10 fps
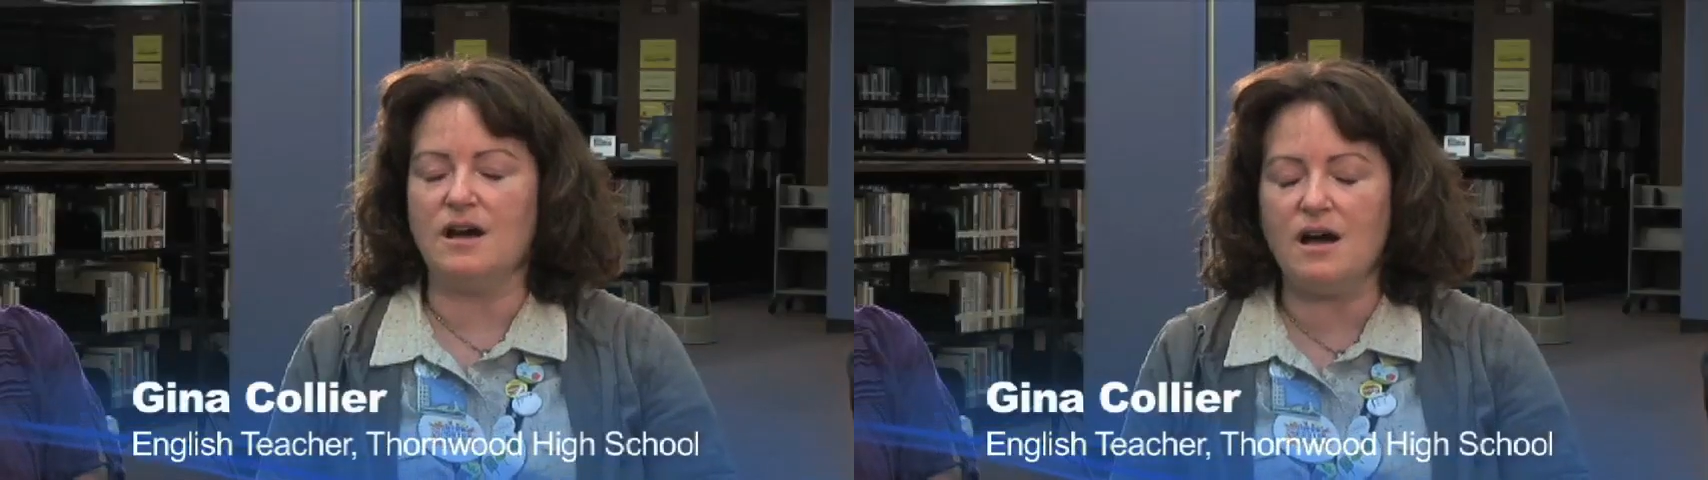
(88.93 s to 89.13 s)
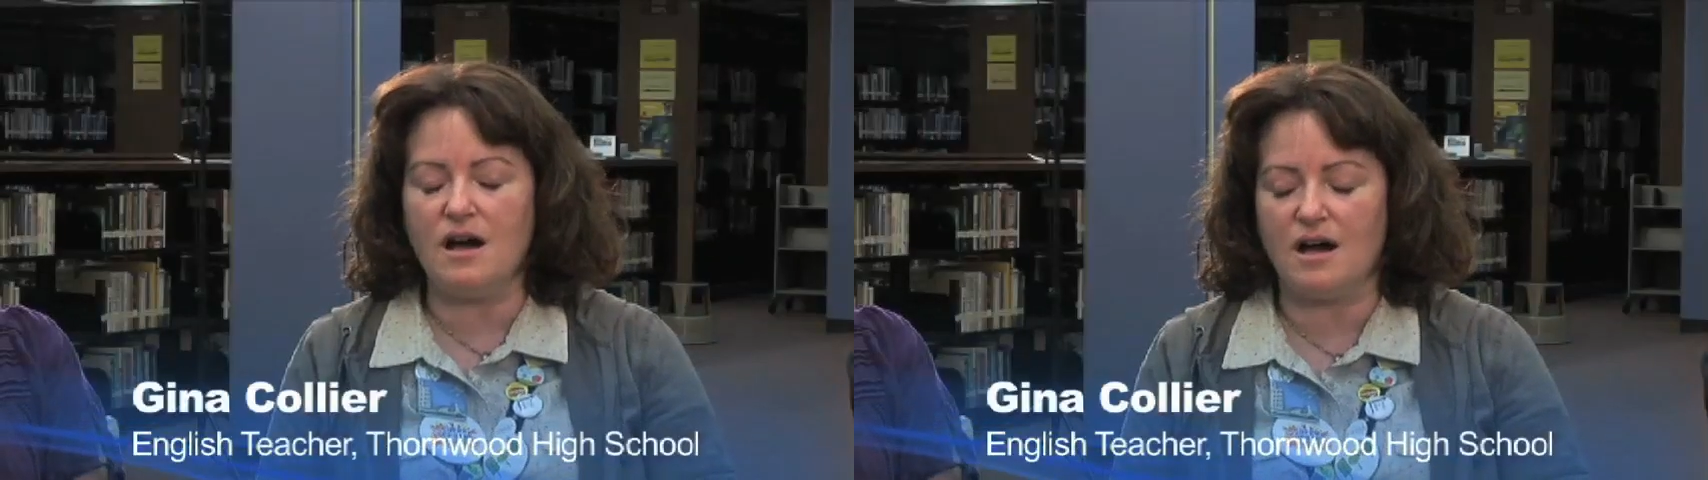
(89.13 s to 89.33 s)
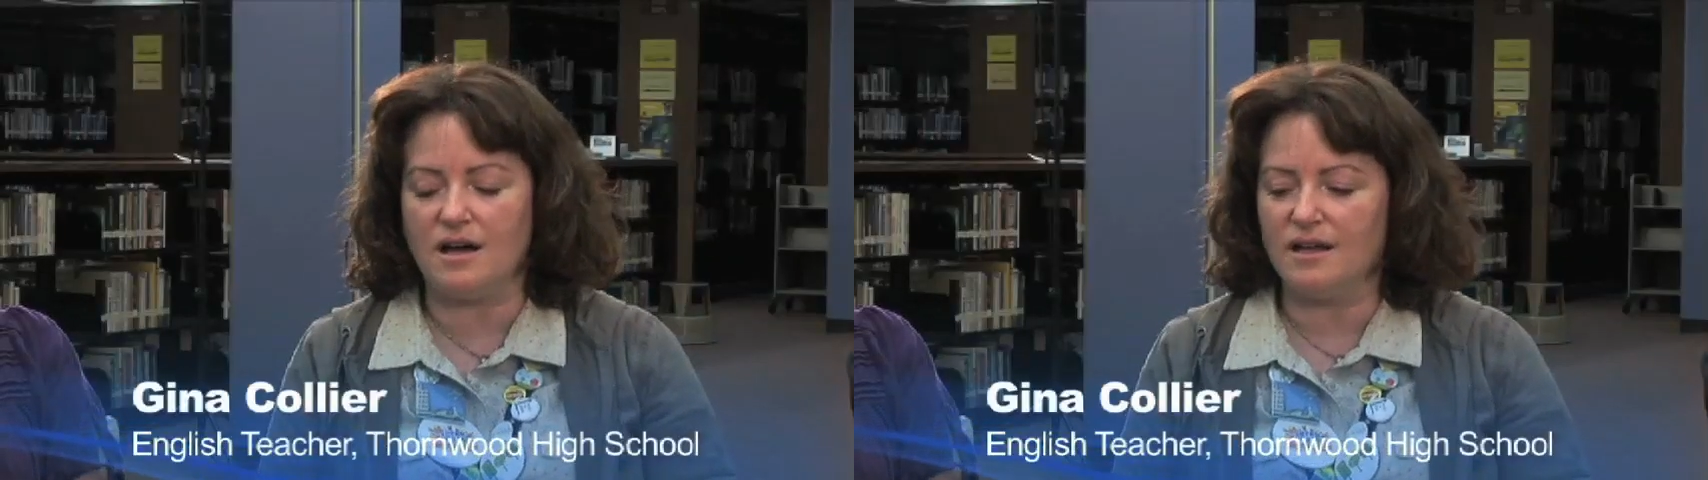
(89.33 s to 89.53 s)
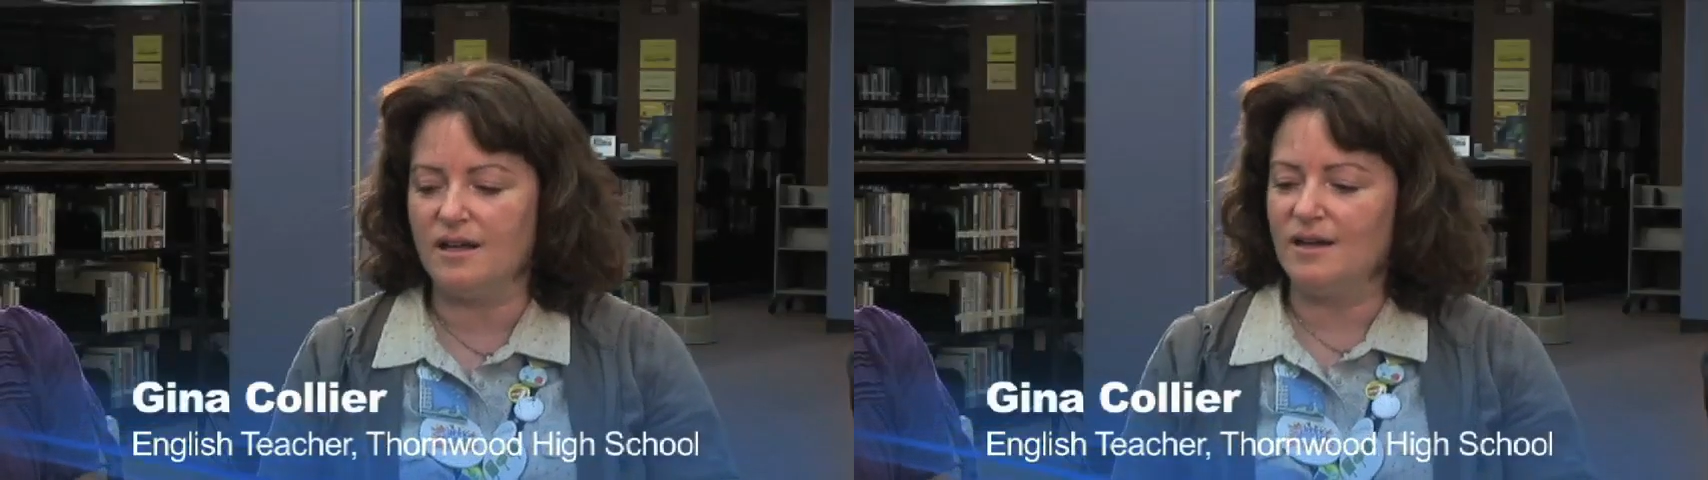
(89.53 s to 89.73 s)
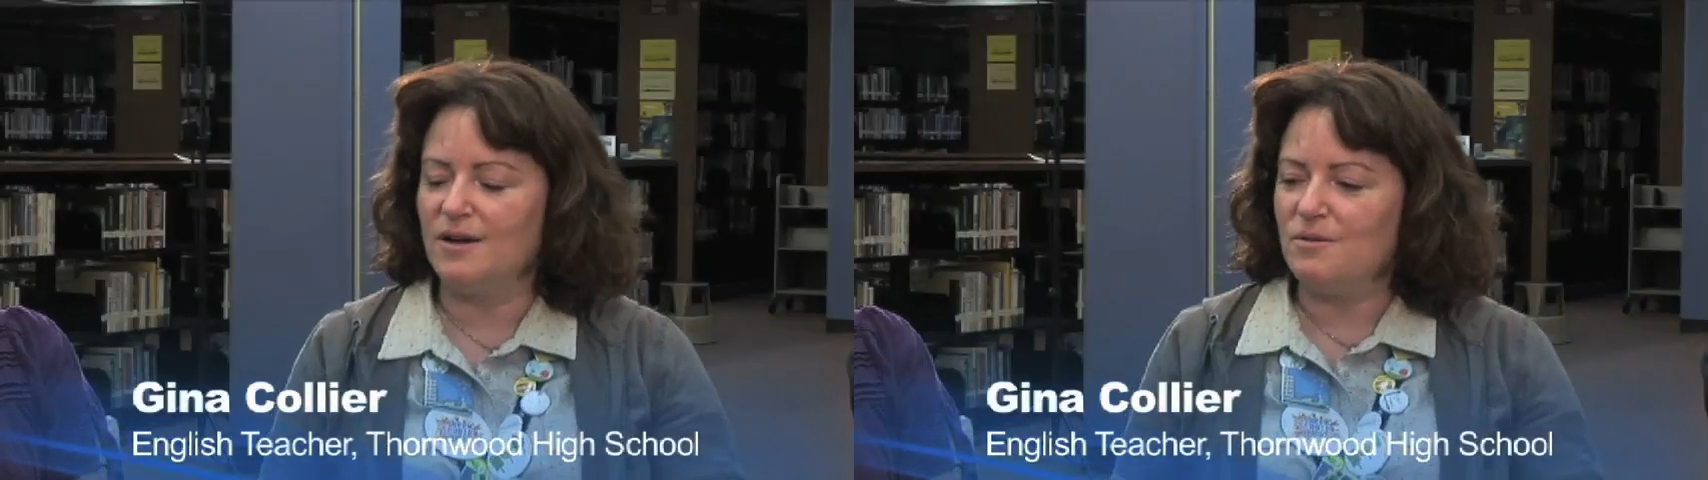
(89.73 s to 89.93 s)
Oh,
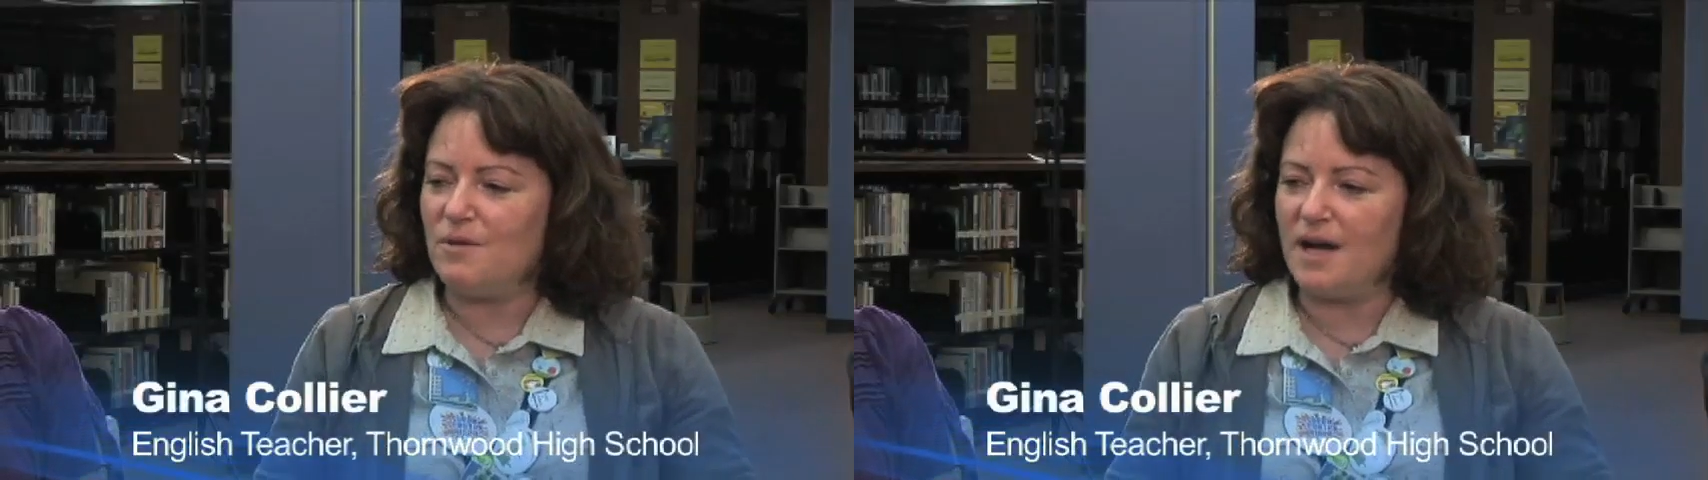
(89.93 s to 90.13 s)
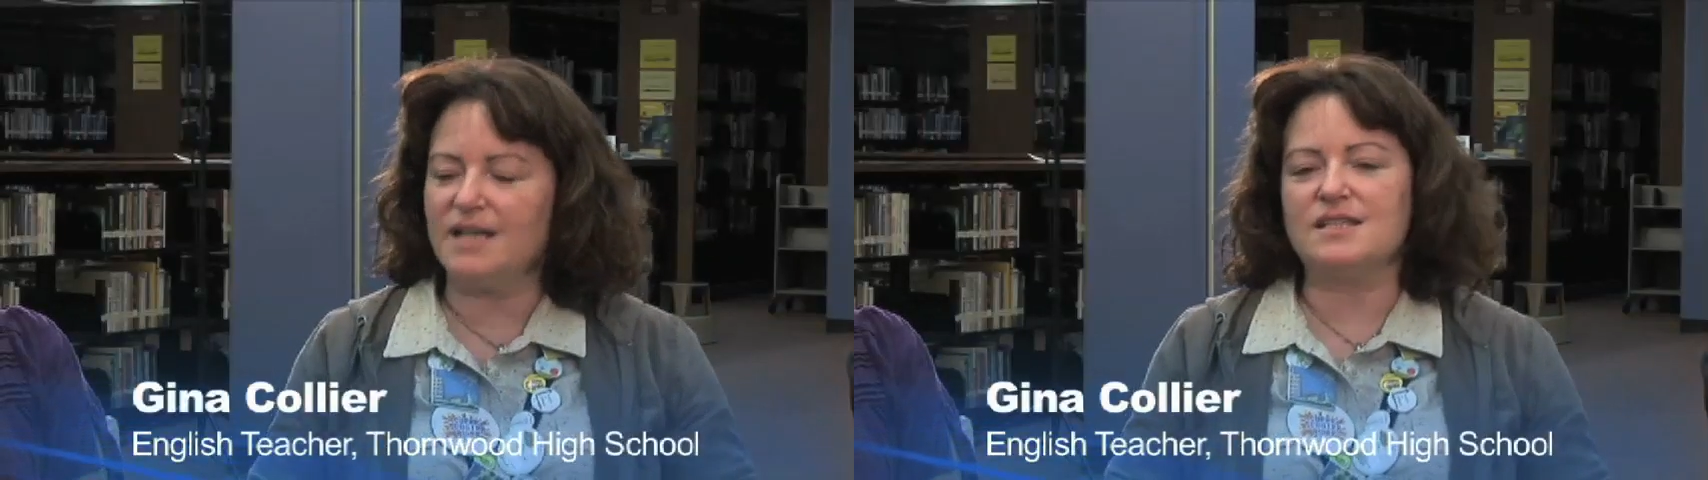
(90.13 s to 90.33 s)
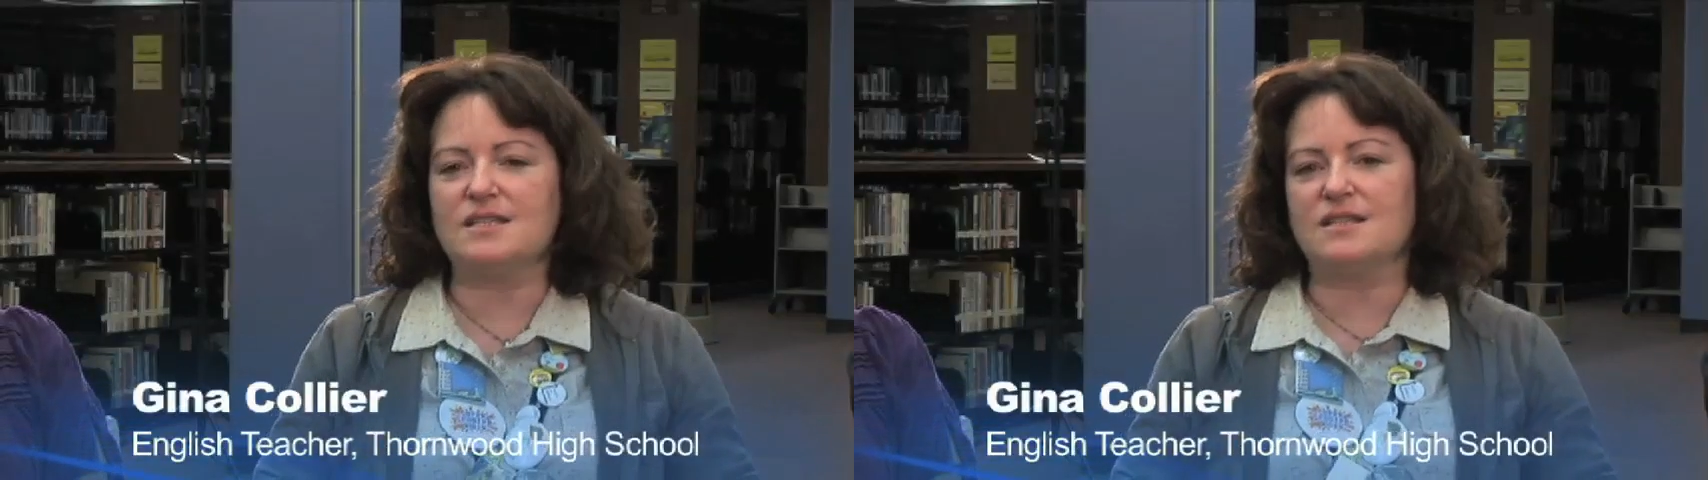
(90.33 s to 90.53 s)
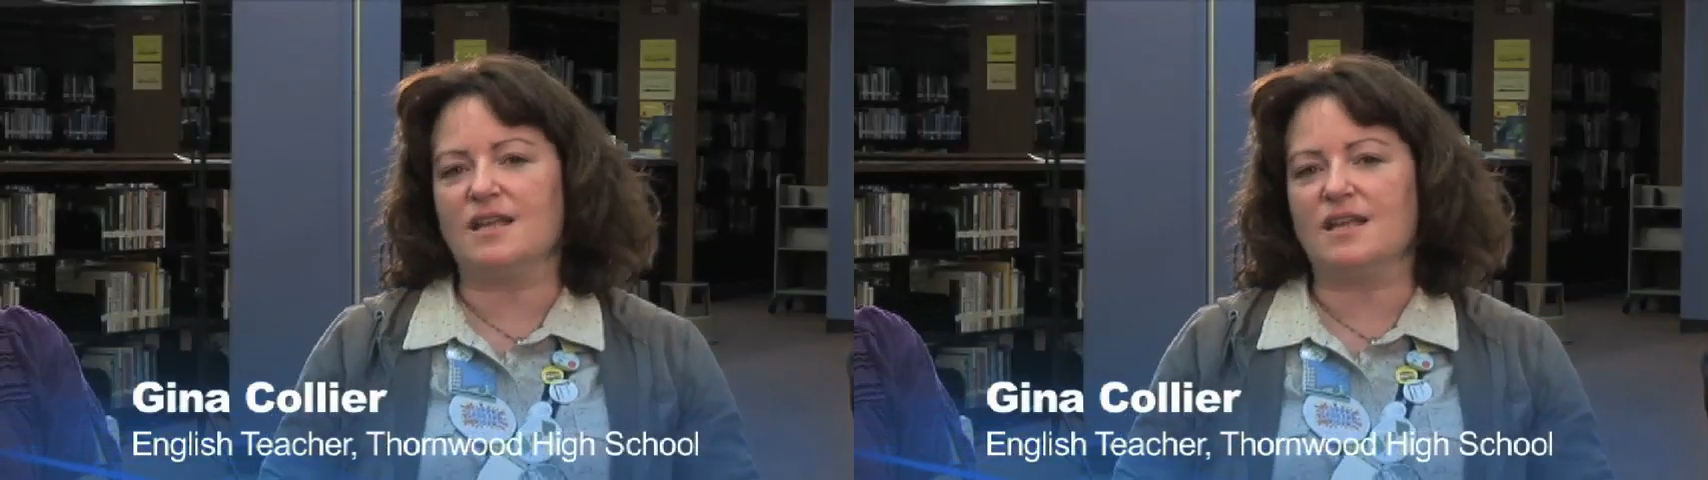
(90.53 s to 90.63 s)
why does this